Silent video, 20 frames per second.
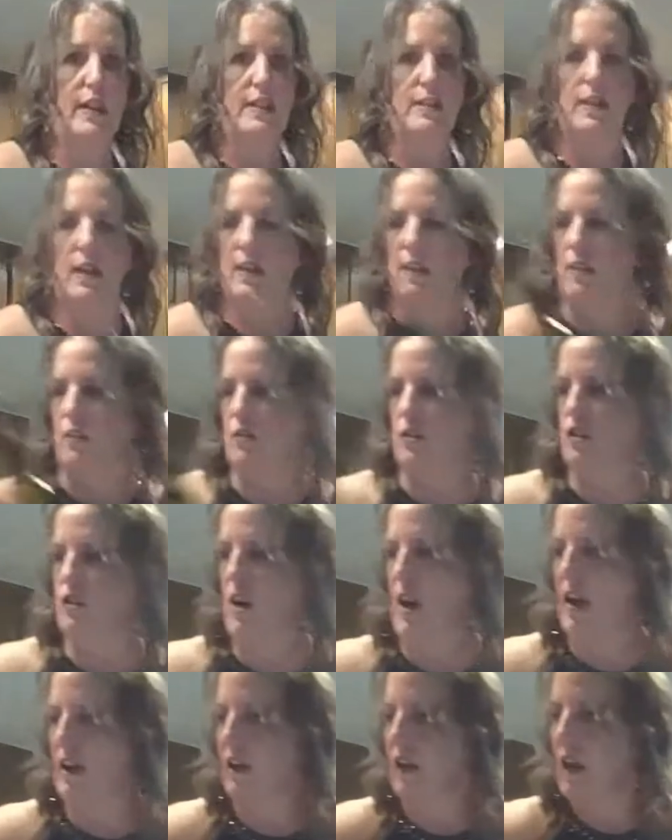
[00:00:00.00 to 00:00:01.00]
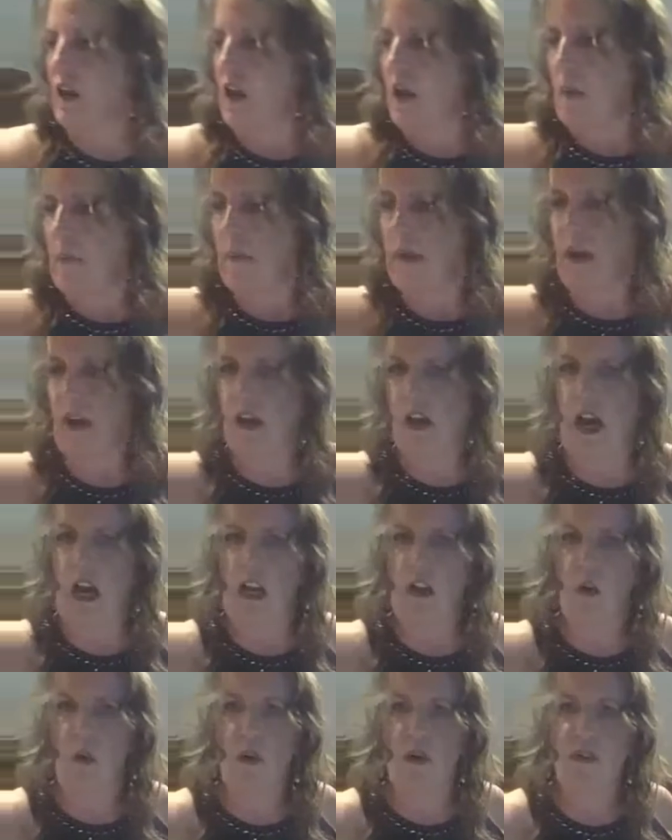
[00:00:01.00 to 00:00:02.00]
in case I lose track, but
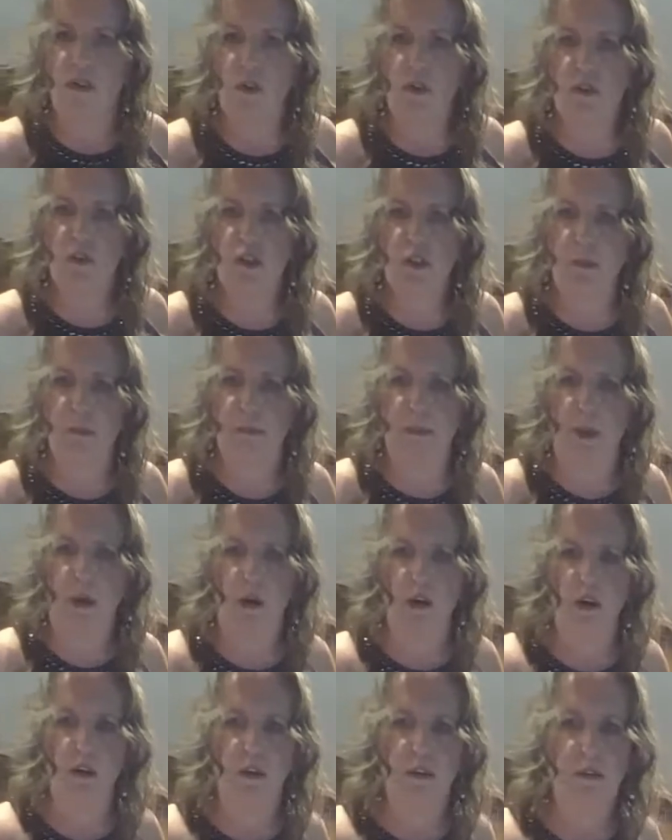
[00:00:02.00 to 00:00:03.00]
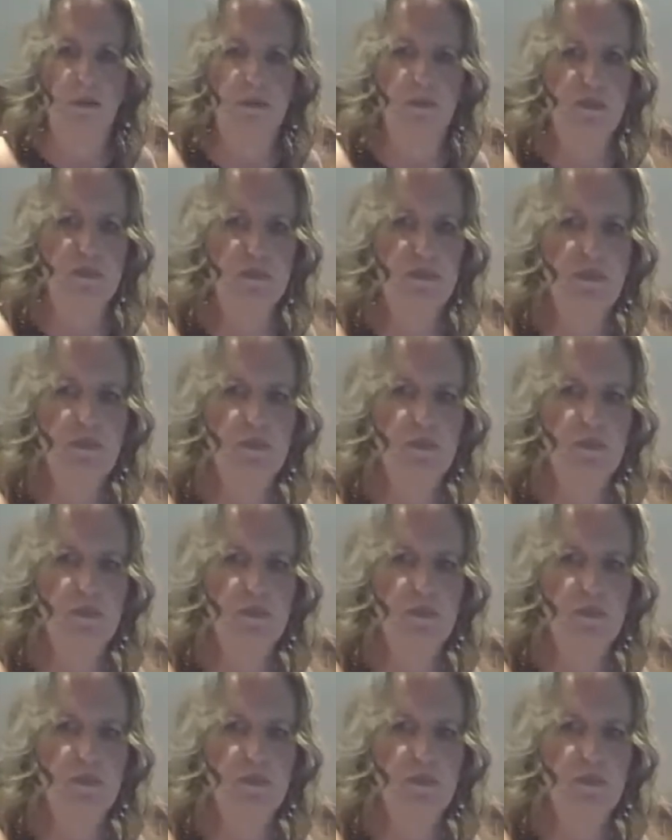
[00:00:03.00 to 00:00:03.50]
I don't want those to burn.